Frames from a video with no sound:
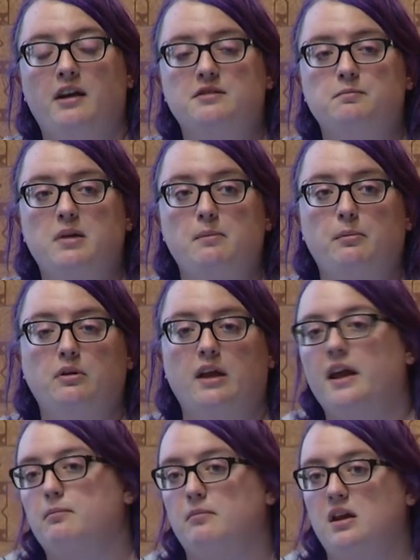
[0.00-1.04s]
as people
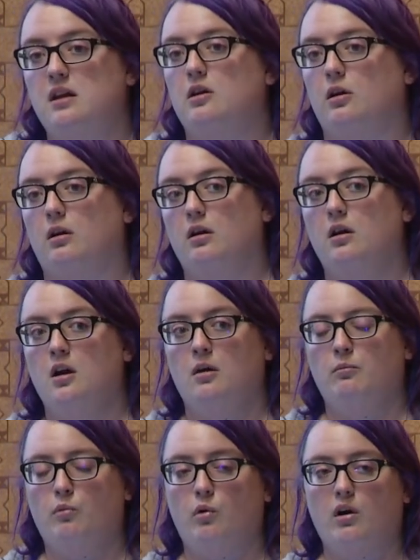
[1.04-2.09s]
like me or
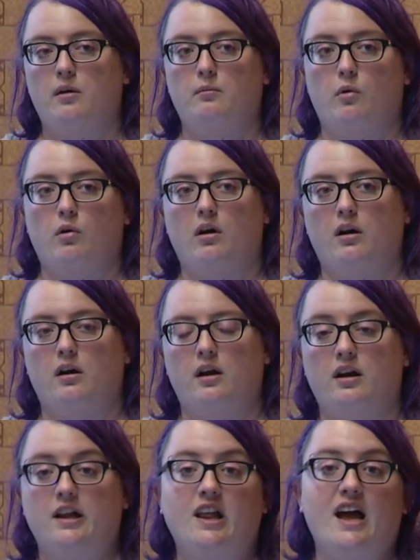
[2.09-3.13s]
more and more
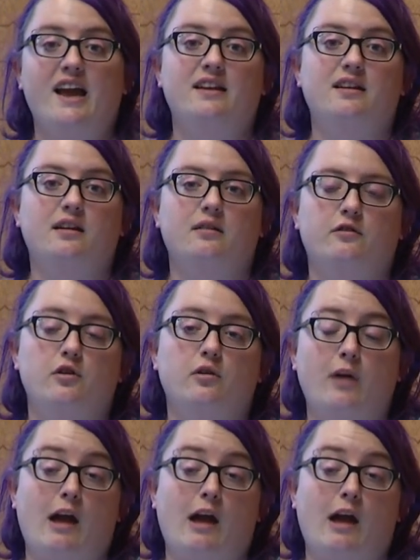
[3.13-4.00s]
inclined and few,